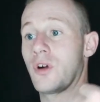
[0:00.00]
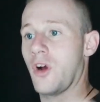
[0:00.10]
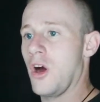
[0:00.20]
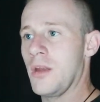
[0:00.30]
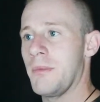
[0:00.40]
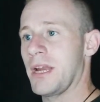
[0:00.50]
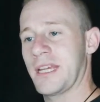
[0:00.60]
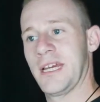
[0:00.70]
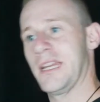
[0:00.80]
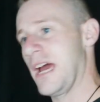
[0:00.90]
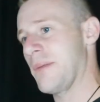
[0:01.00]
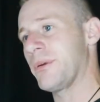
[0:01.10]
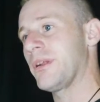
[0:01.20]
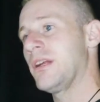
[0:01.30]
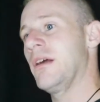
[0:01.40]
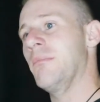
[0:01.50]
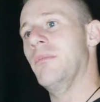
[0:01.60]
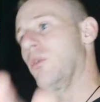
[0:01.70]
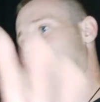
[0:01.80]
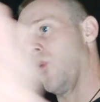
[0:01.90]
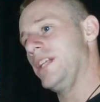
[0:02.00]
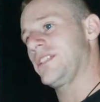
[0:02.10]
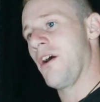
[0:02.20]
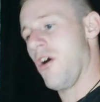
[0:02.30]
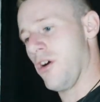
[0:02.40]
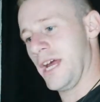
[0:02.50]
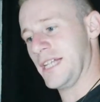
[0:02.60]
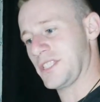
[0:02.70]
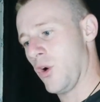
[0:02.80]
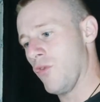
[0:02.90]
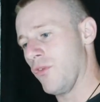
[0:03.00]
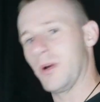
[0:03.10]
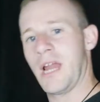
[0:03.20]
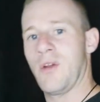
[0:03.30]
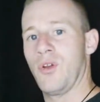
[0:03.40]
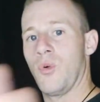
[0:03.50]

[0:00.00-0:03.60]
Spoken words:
calling about a kidnapping, wait till all that's over with. I don't know